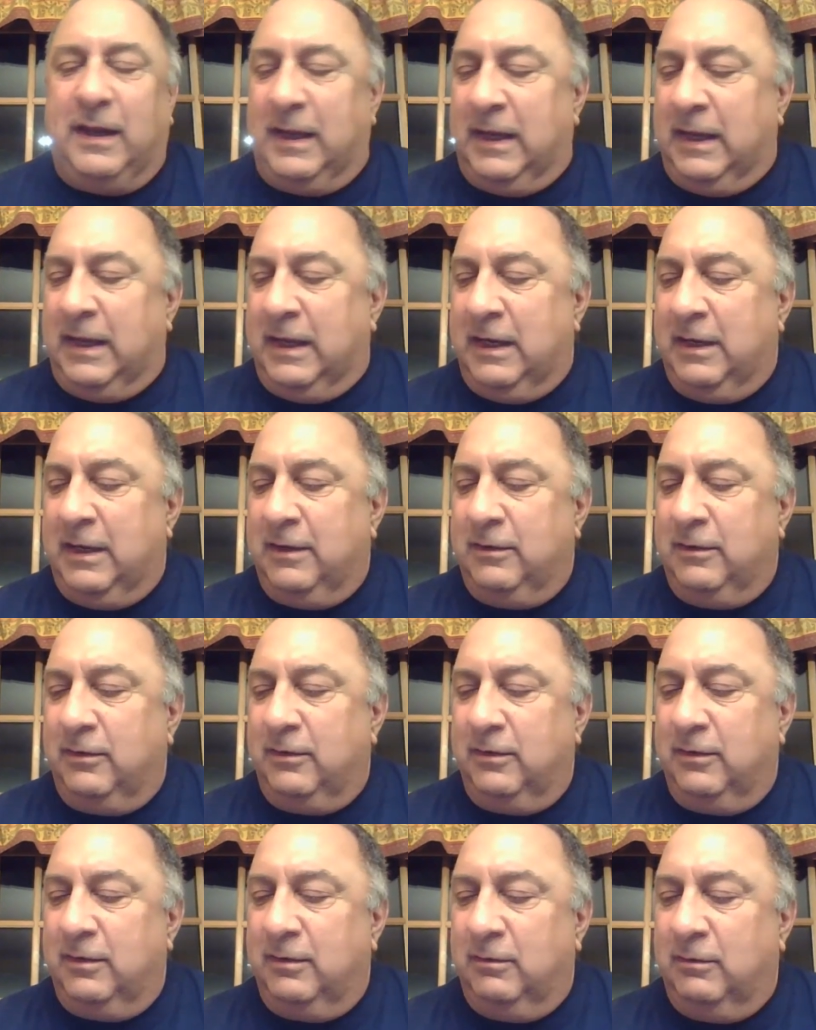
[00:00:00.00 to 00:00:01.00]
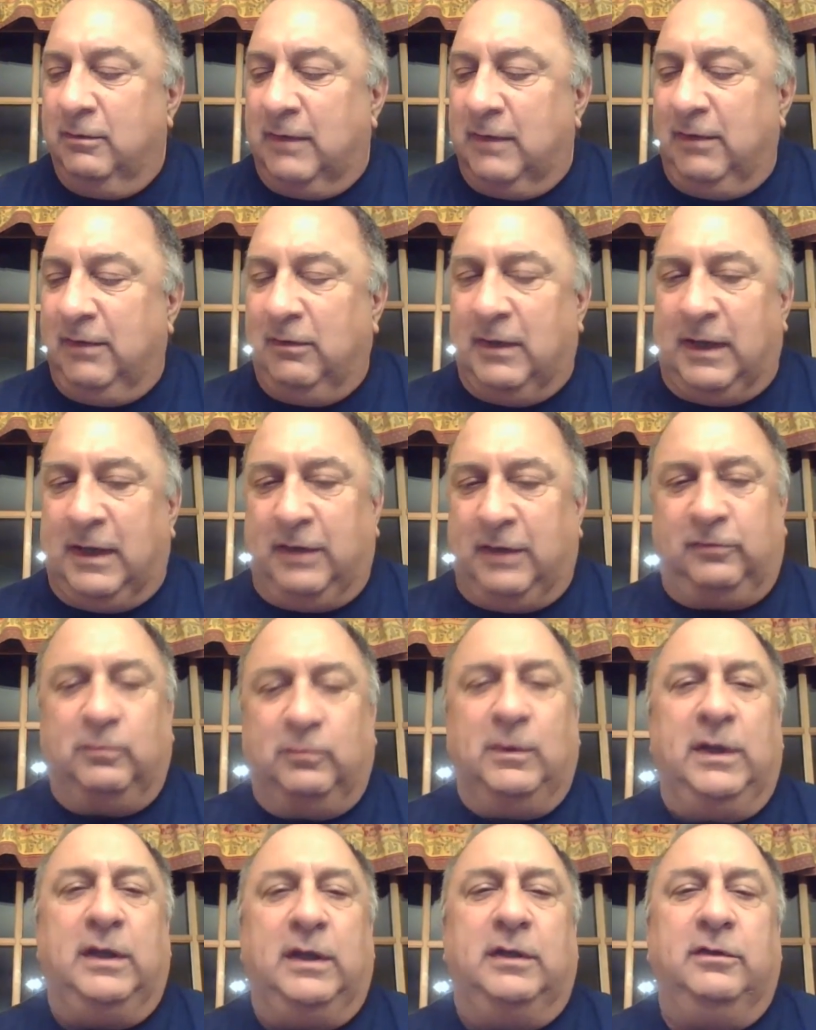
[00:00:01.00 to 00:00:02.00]
And late
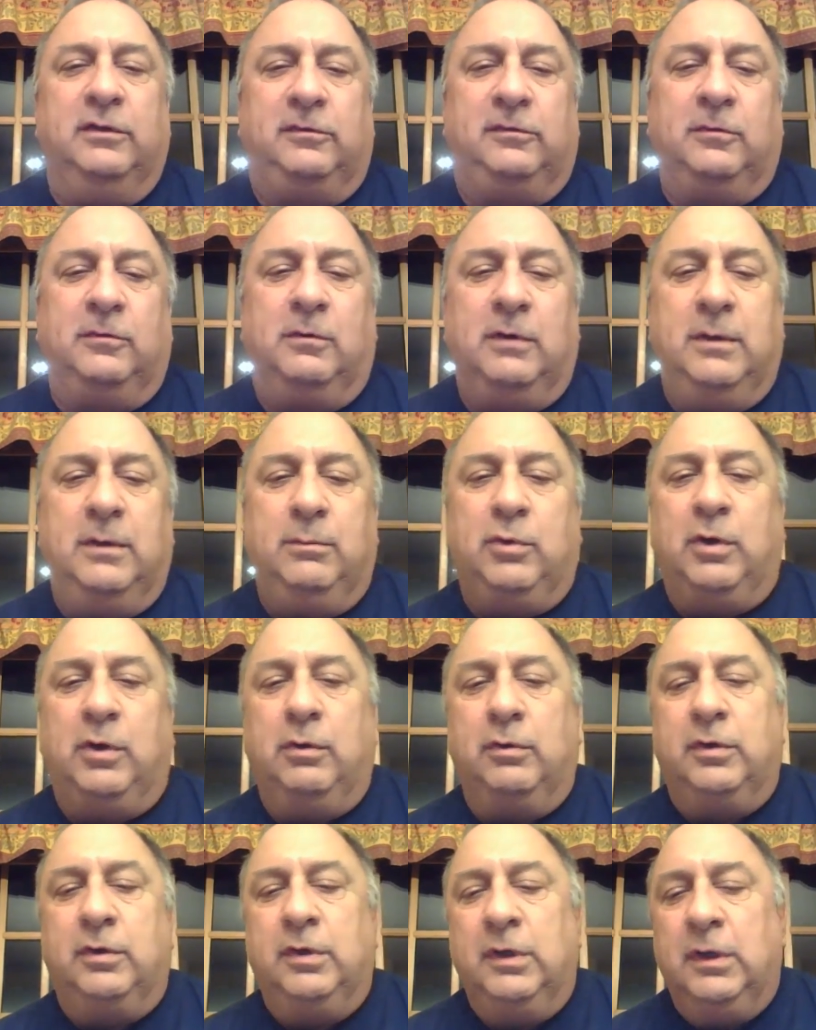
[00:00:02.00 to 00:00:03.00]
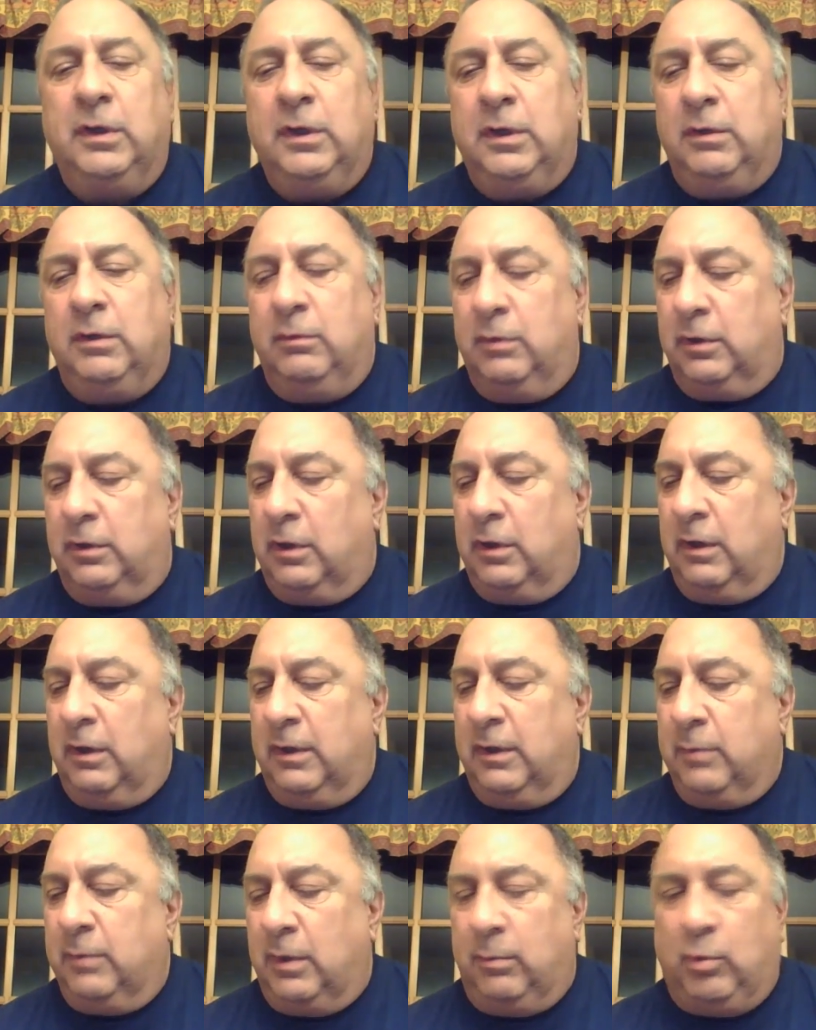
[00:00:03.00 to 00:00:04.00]
last week, a story broke
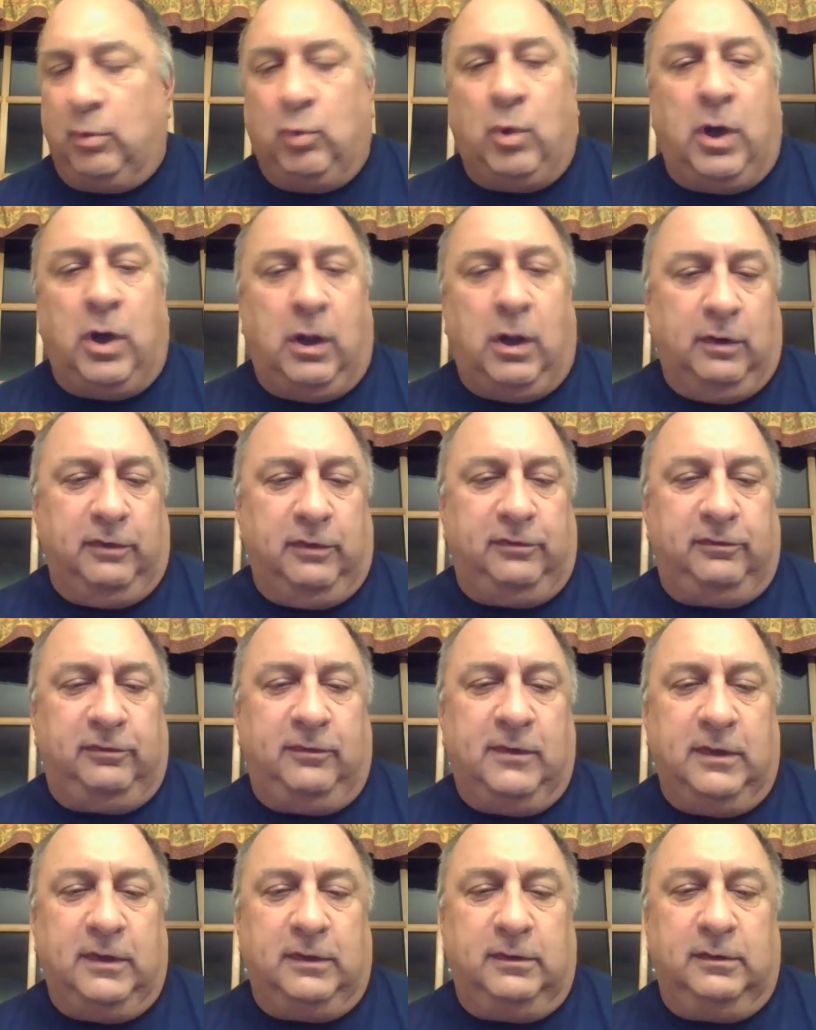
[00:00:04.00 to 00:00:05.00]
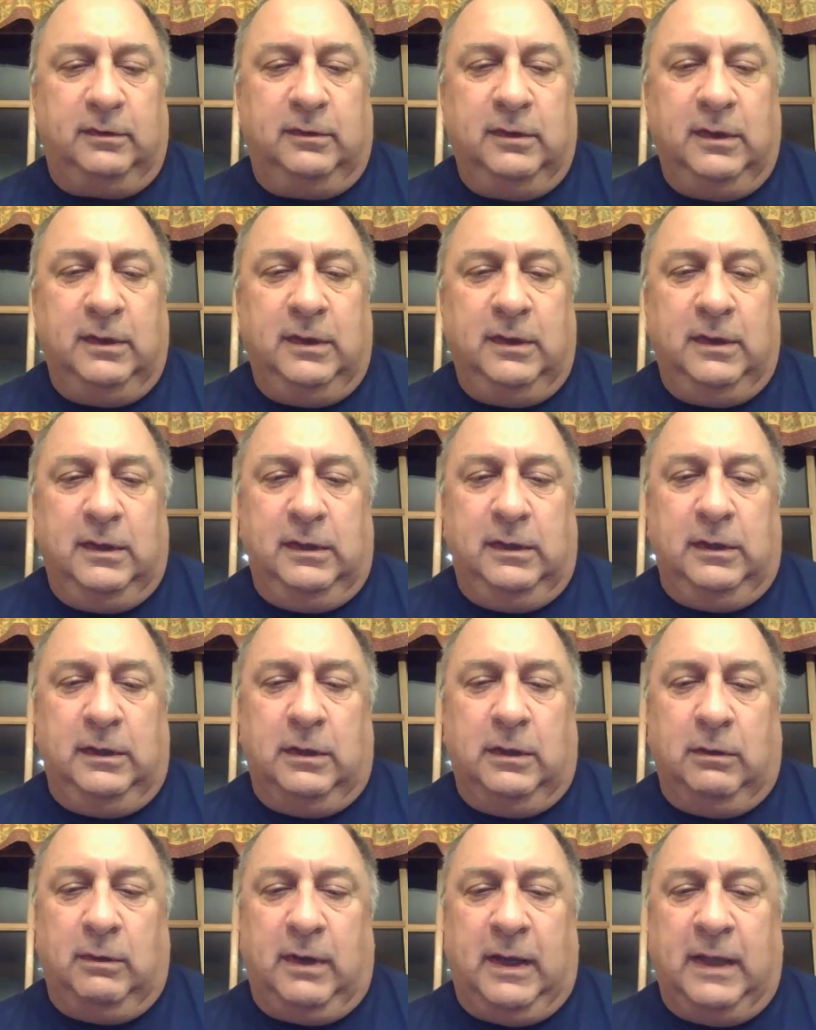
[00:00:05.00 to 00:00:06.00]
regarding Bubba Wallace that,
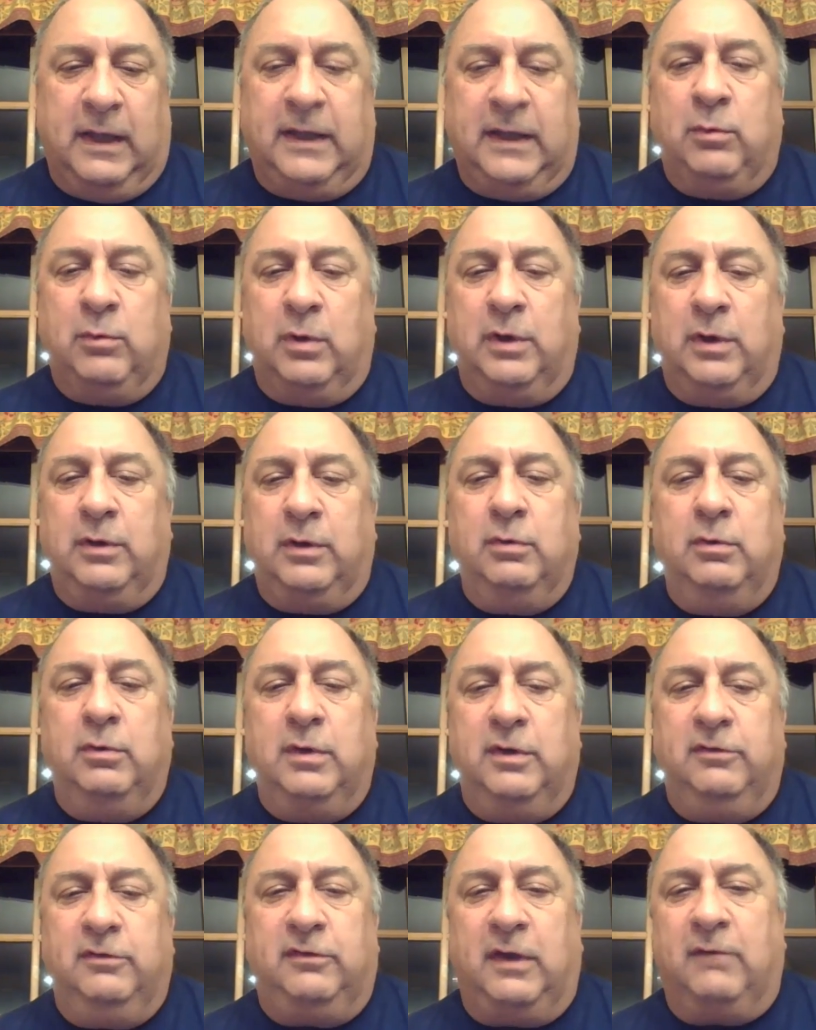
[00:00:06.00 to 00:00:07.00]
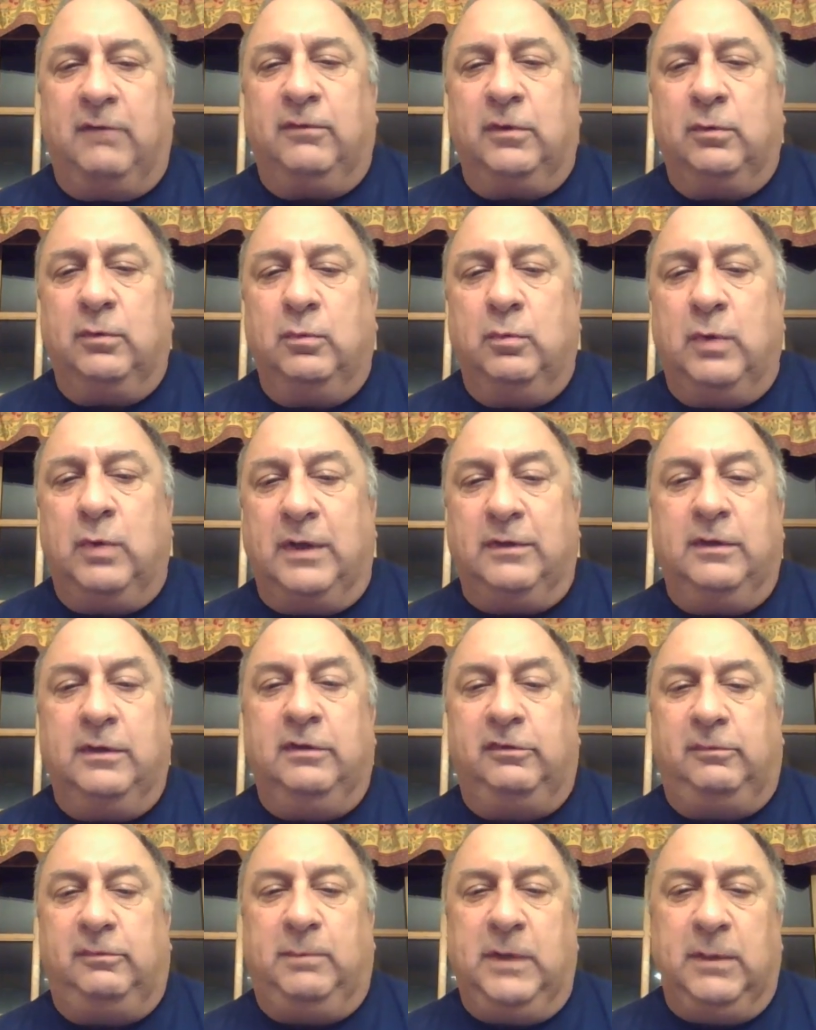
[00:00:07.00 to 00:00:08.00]
anyone who has ever
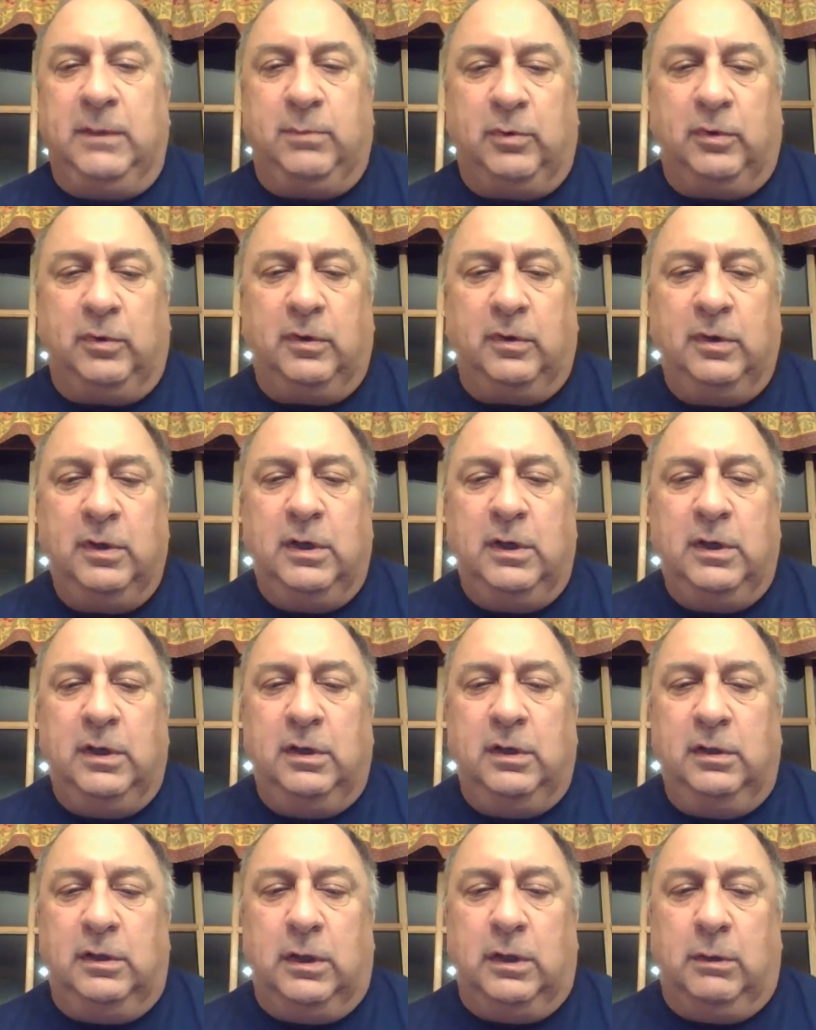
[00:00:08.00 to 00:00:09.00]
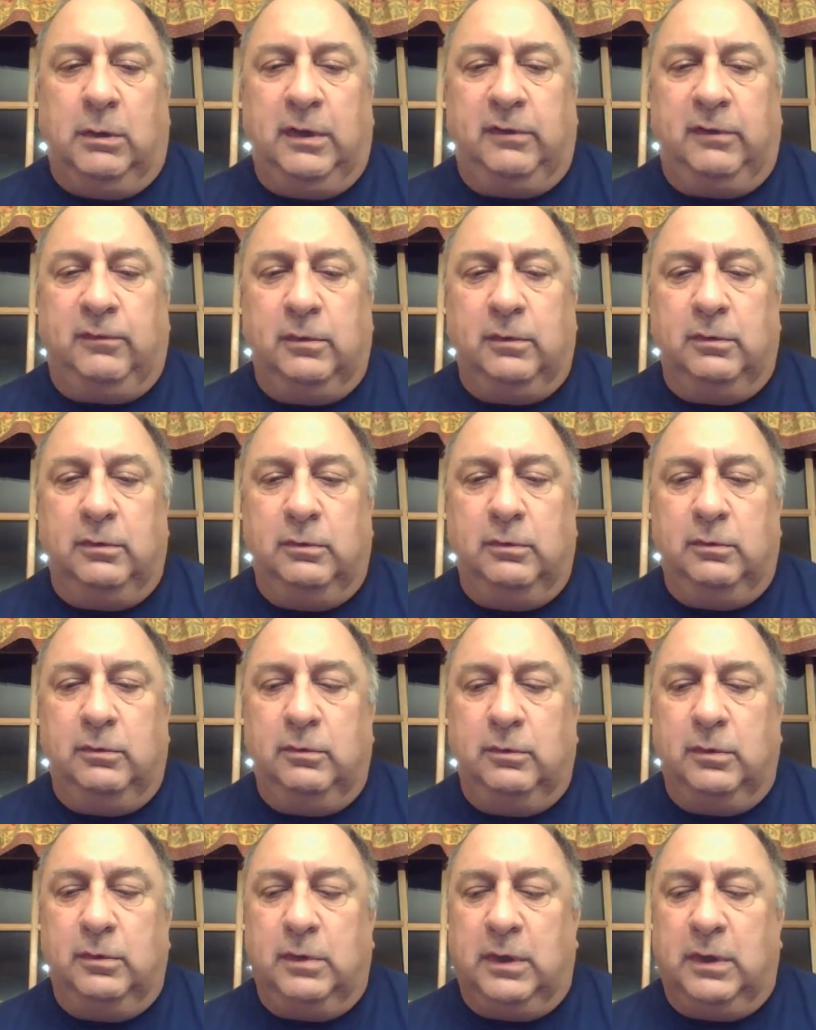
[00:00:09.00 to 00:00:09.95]
witnessed people going through